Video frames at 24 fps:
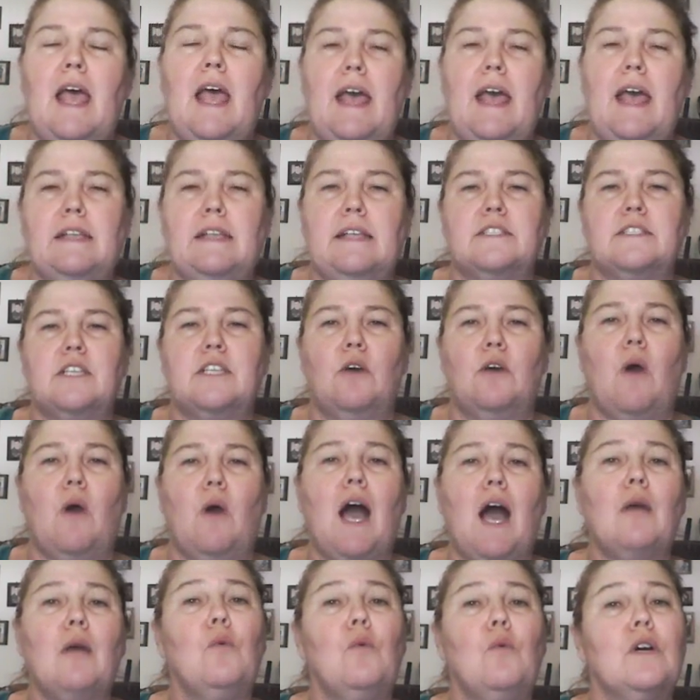And so
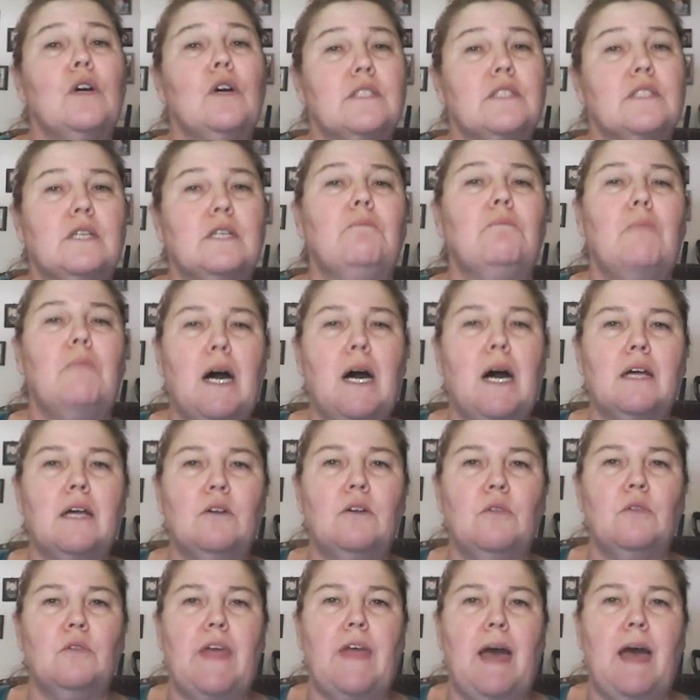I want to
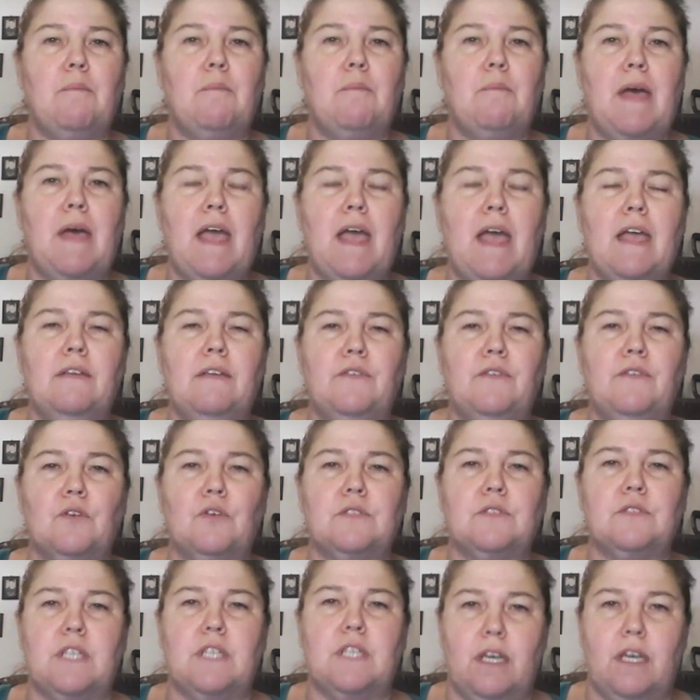model that
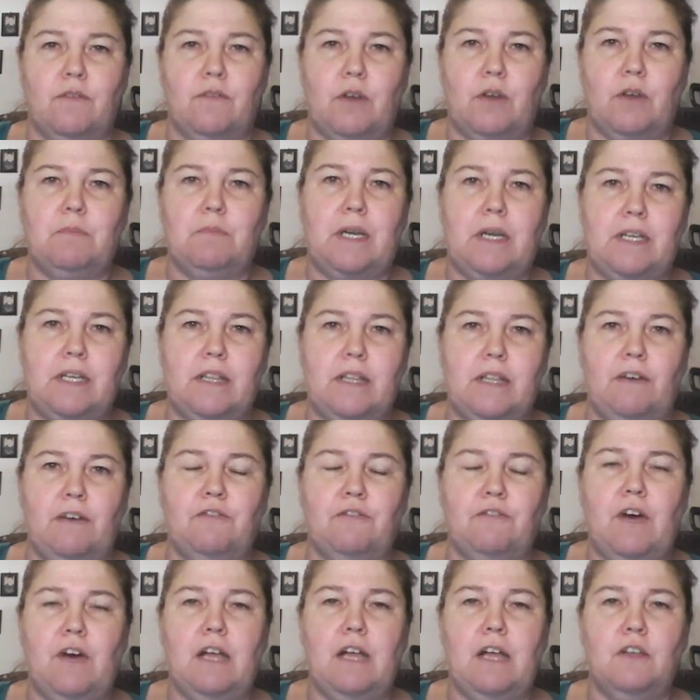behavior to everybody that
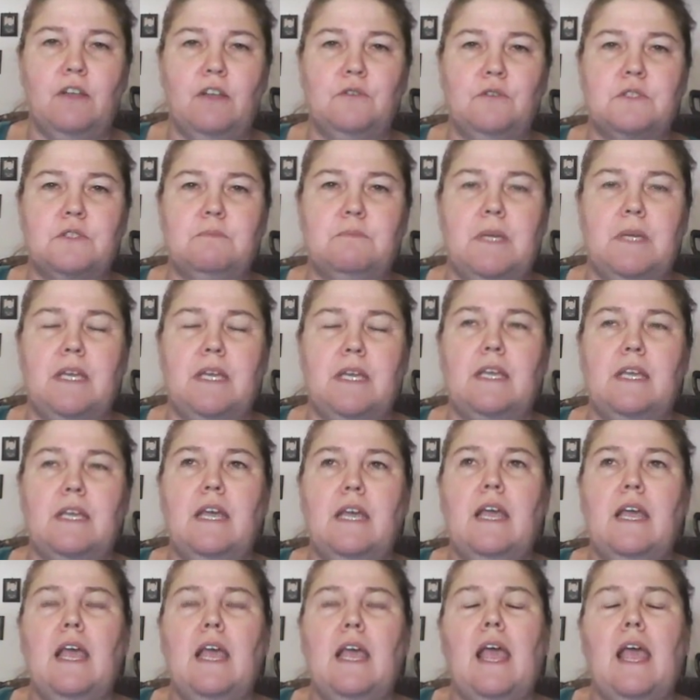follows me.
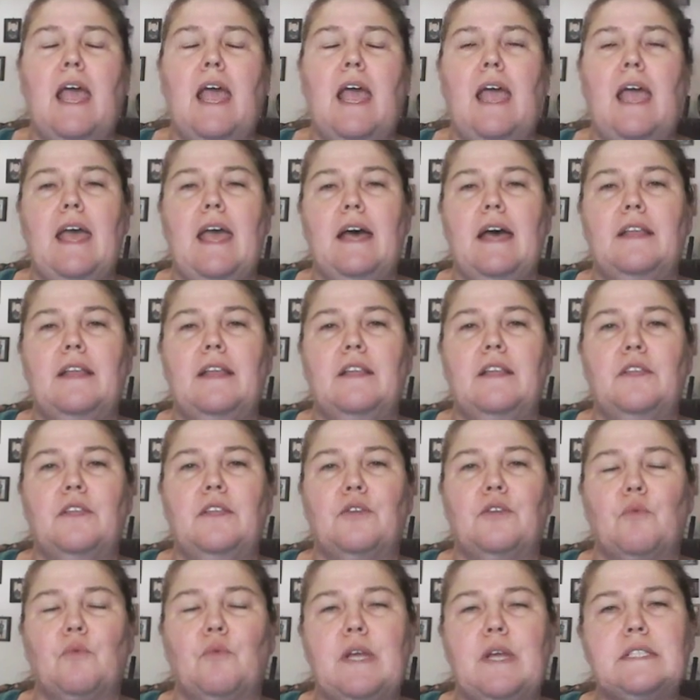And
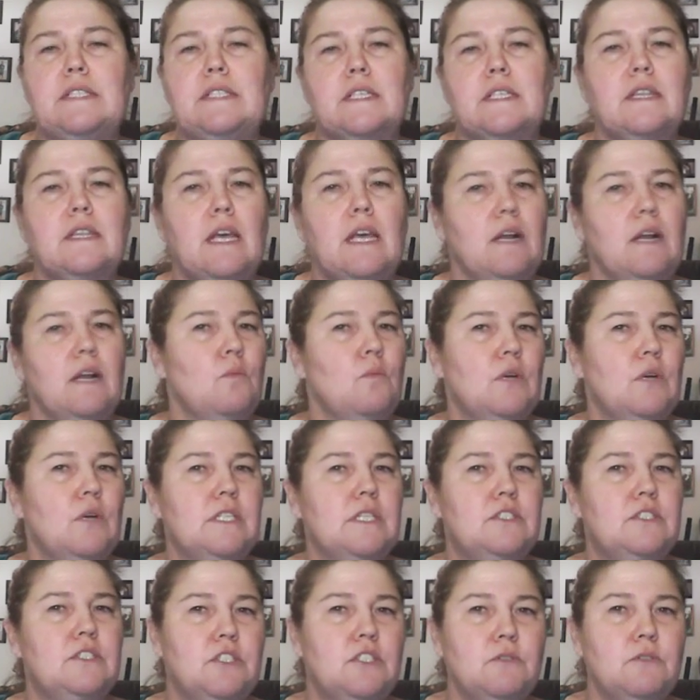the reason that I want
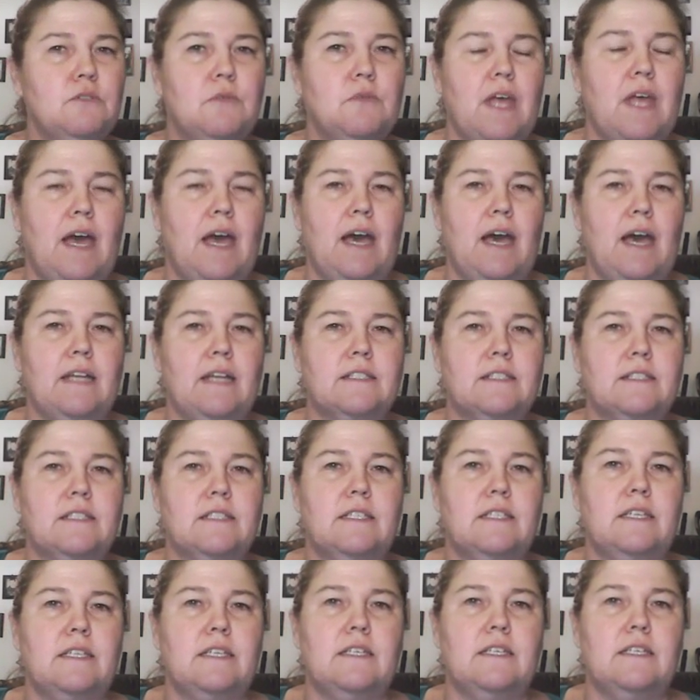to do that
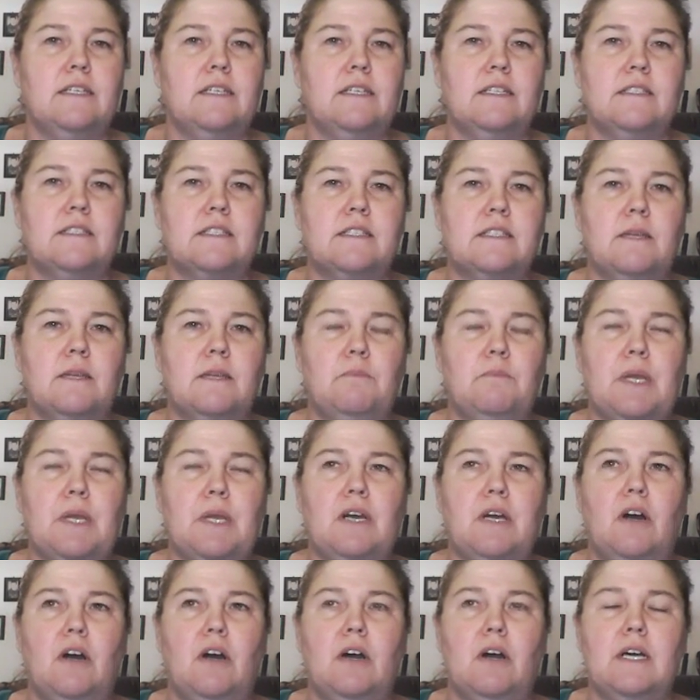is
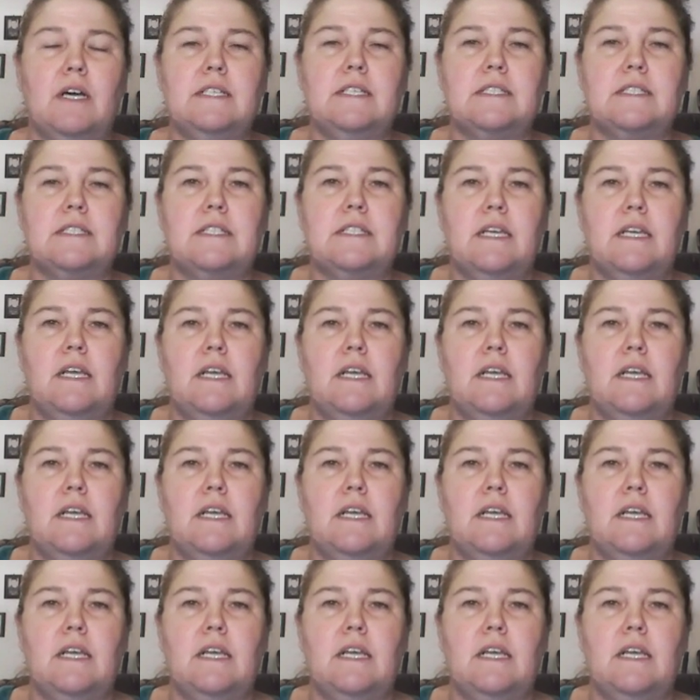because